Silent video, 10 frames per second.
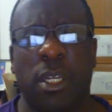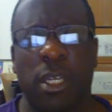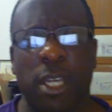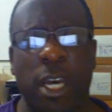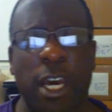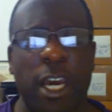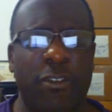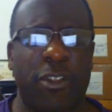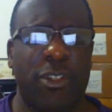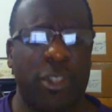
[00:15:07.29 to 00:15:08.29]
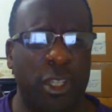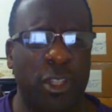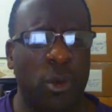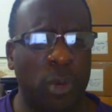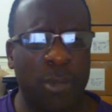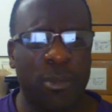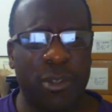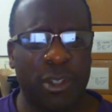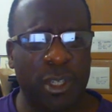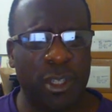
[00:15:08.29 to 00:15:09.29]
Now I have to see the
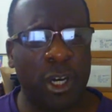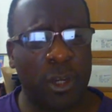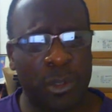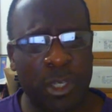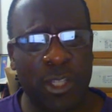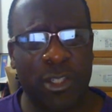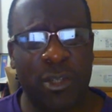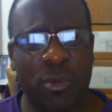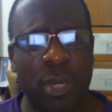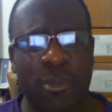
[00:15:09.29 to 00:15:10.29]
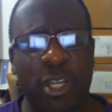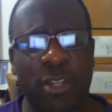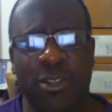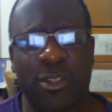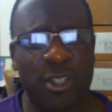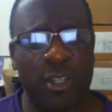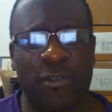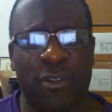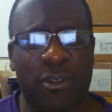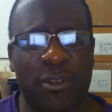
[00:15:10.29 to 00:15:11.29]
Autodesk website and see if
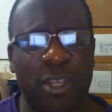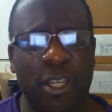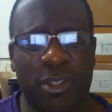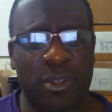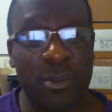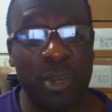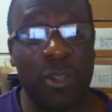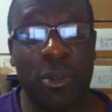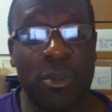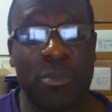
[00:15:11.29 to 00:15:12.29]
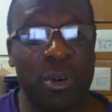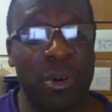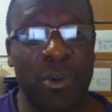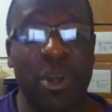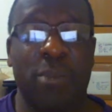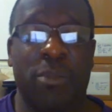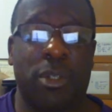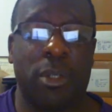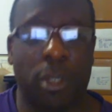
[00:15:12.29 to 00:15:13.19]
they still make those programs.